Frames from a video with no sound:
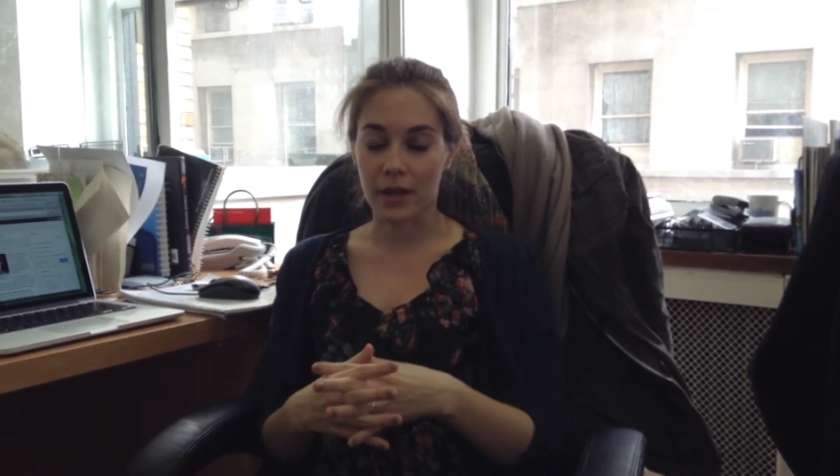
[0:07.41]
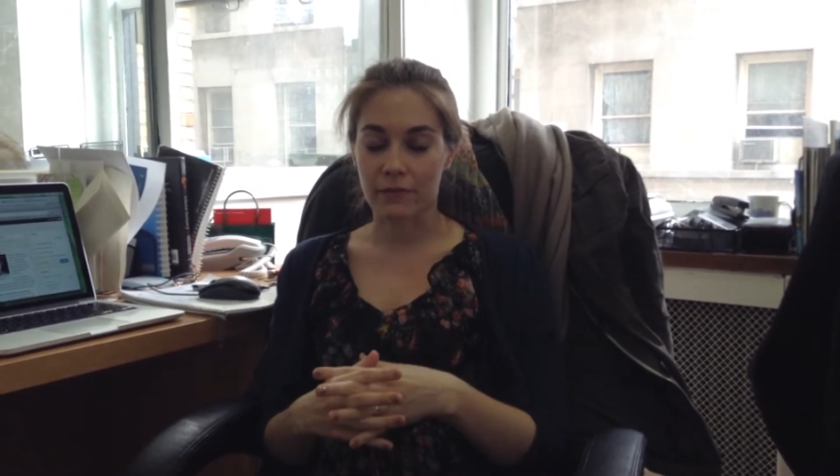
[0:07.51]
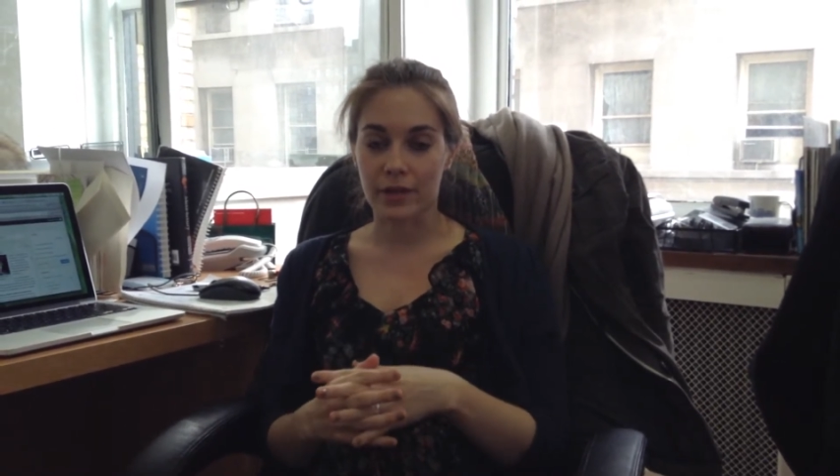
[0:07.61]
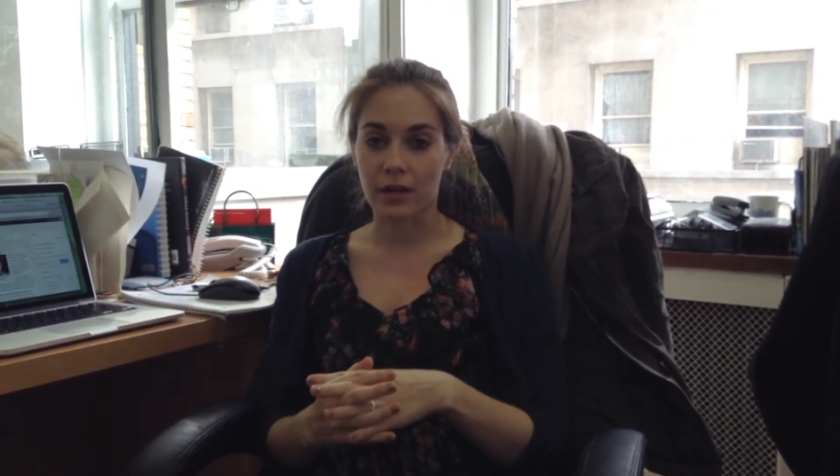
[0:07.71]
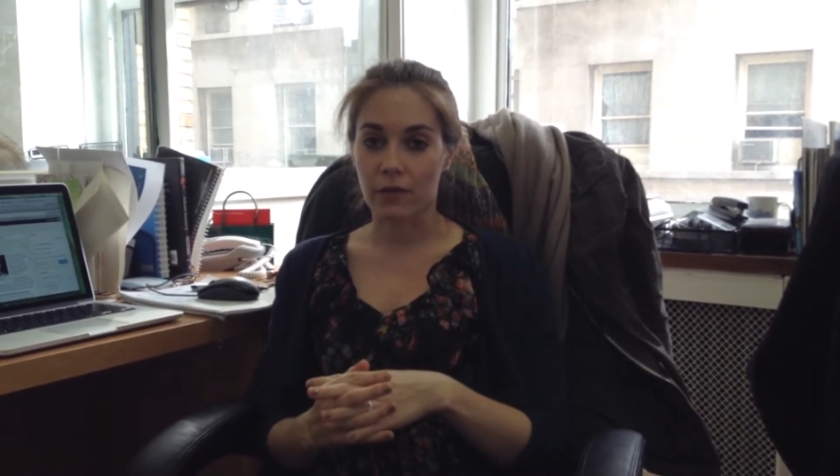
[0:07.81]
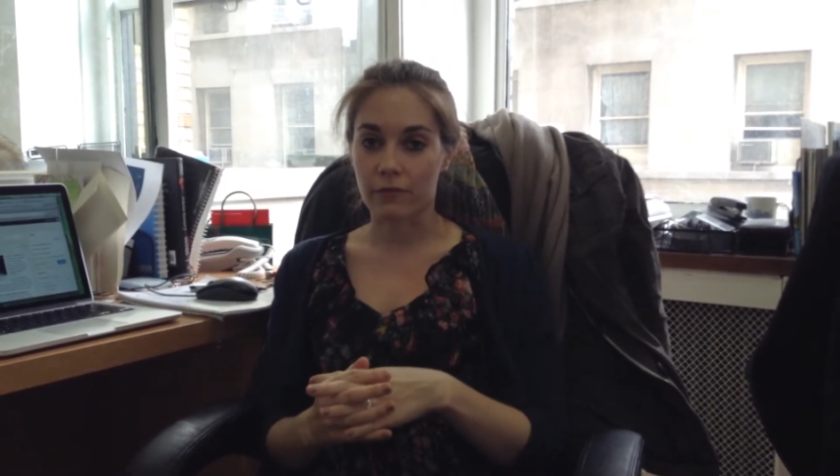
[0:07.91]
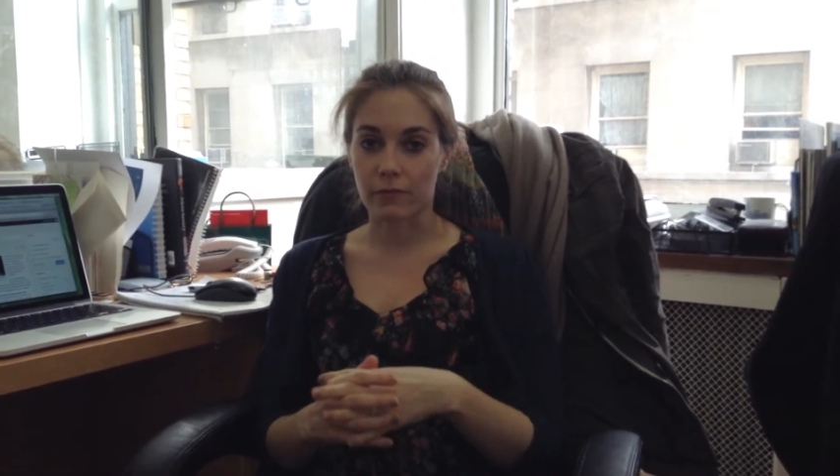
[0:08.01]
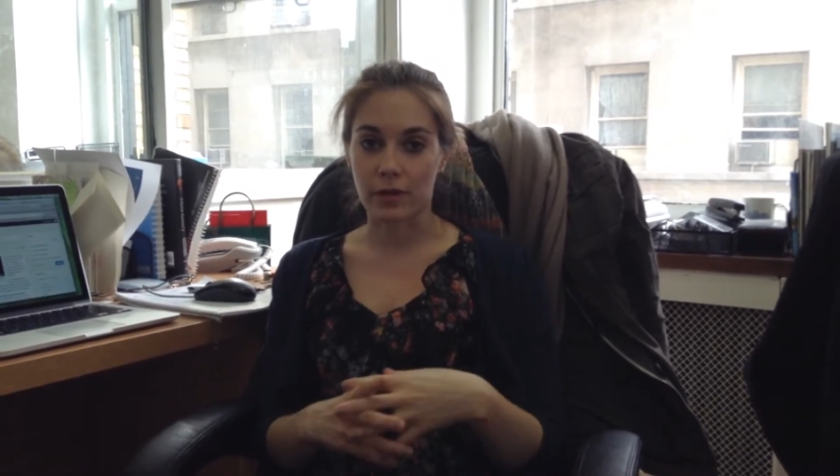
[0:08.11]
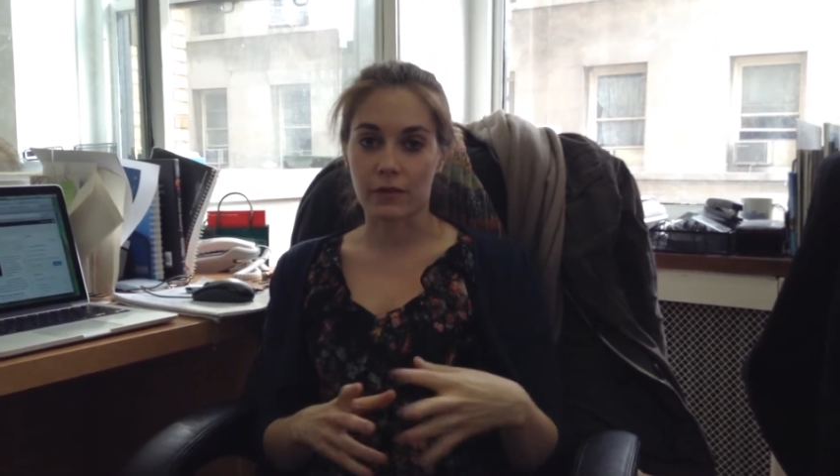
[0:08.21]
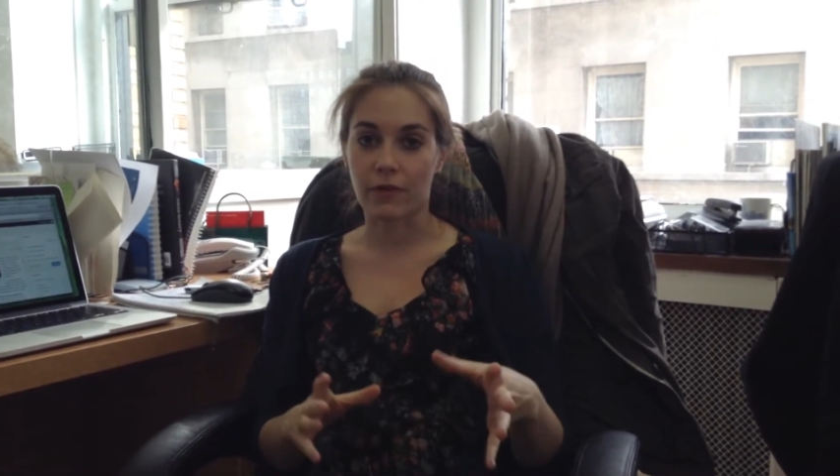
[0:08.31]
benefit of
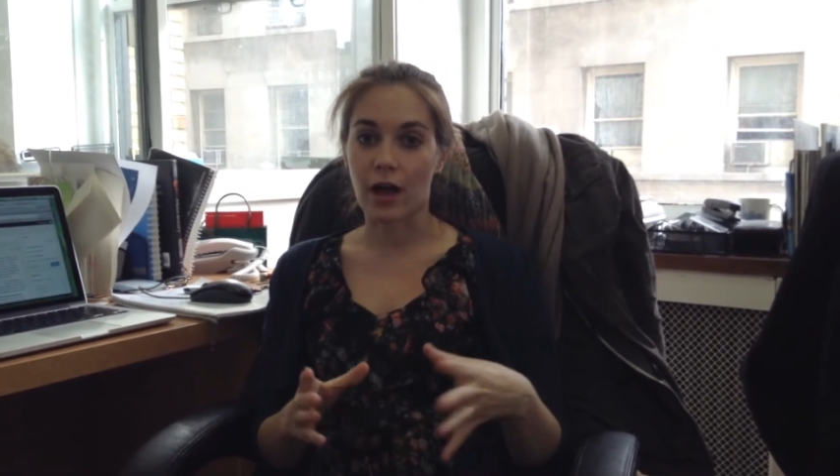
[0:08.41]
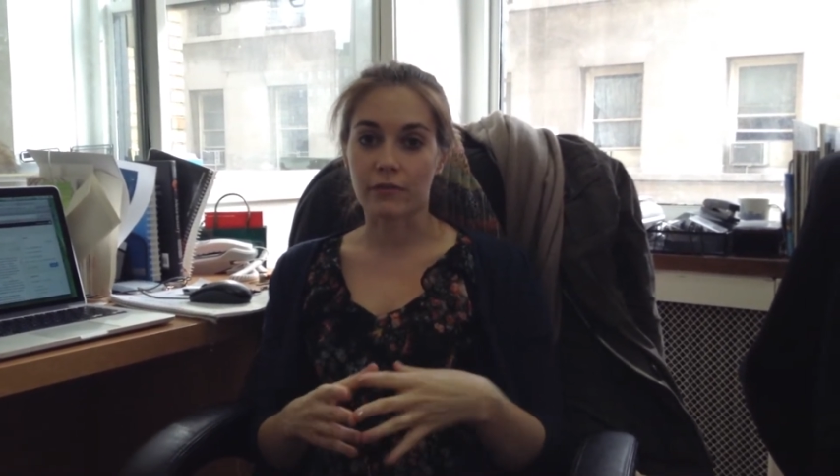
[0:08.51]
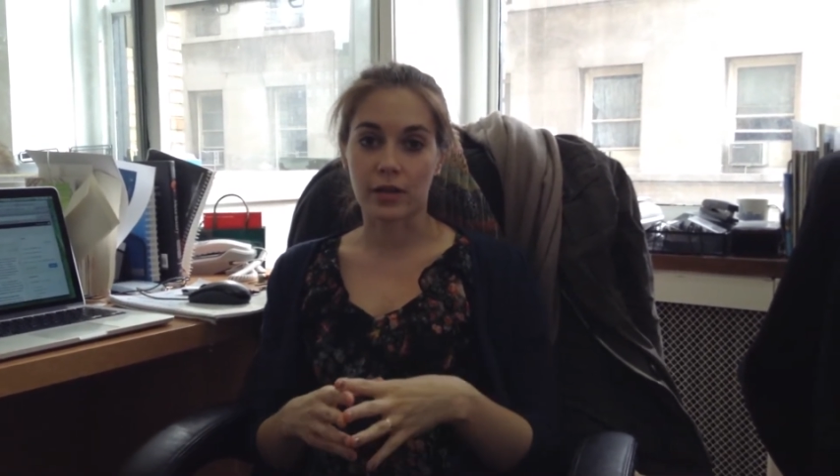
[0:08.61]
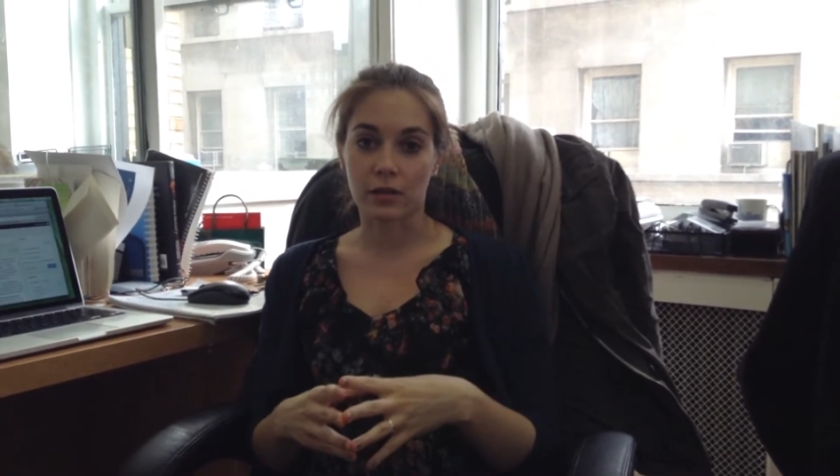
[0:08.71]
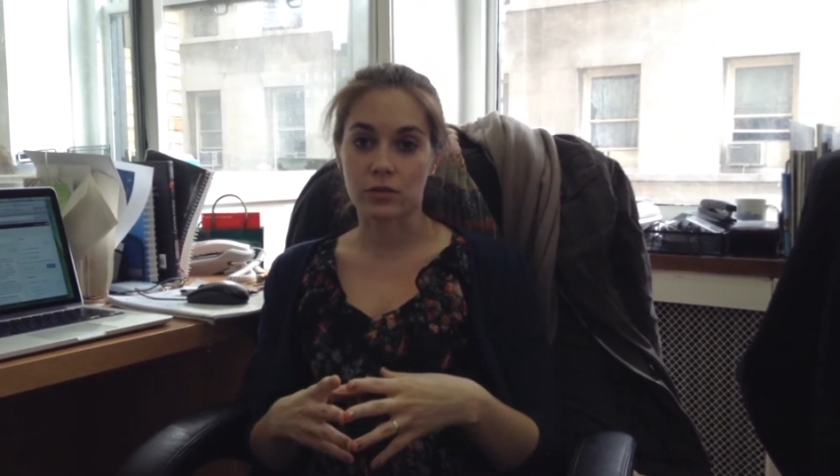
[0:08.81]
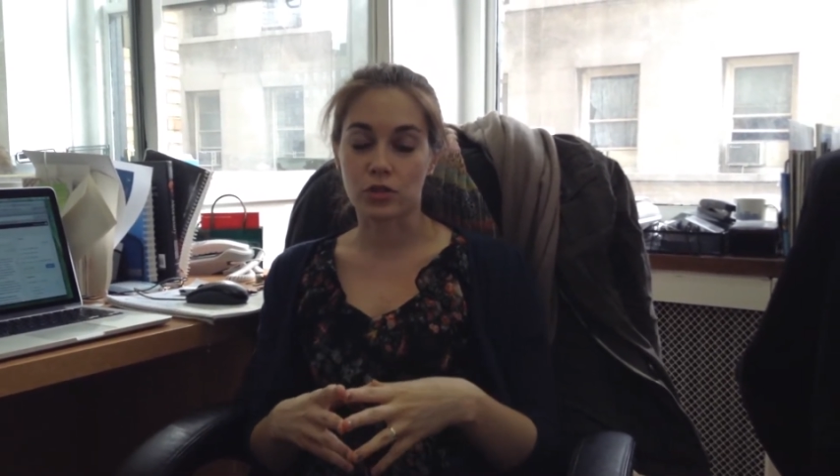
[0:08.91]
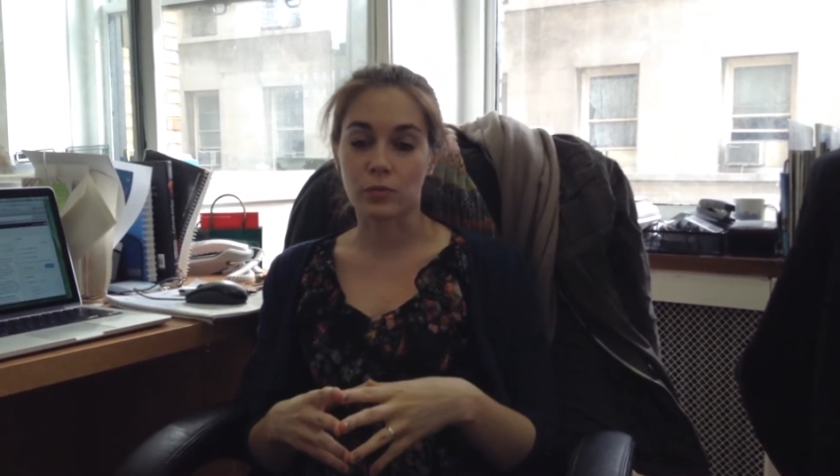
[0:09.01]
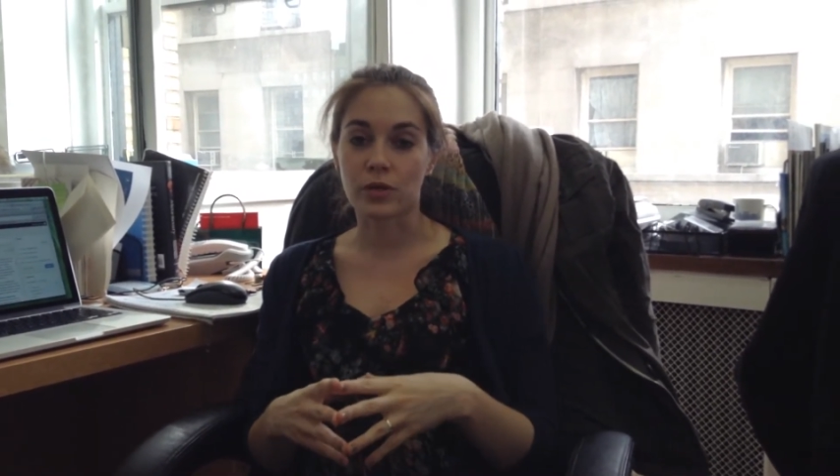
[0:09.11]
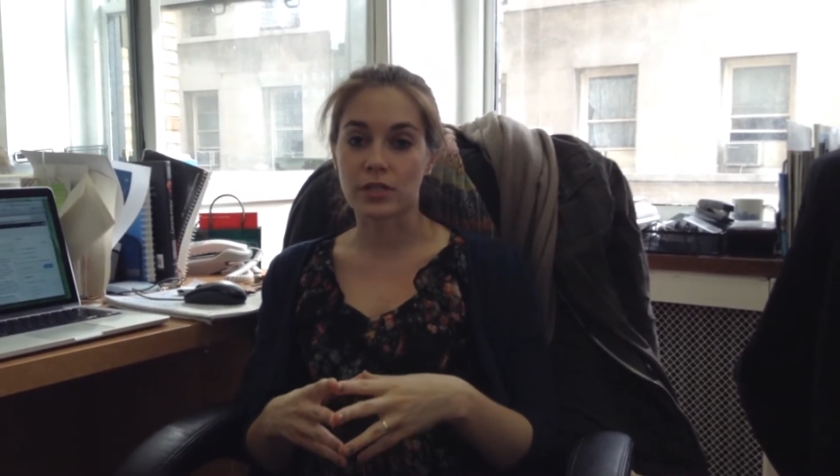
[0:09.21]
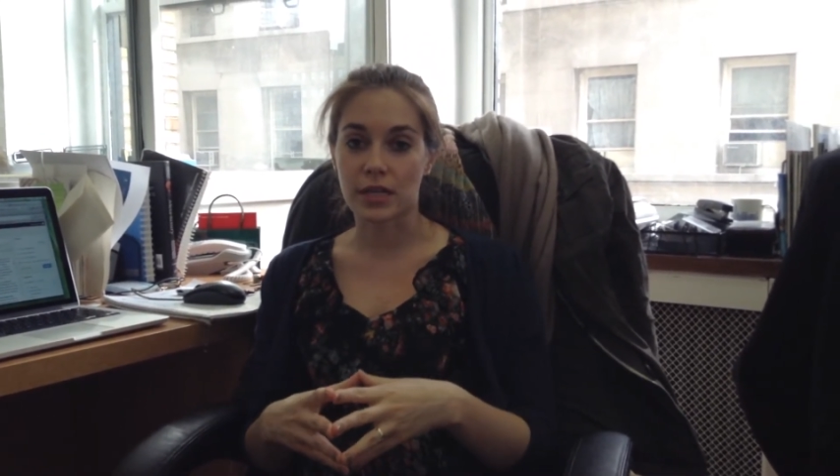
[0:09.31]
involving consumers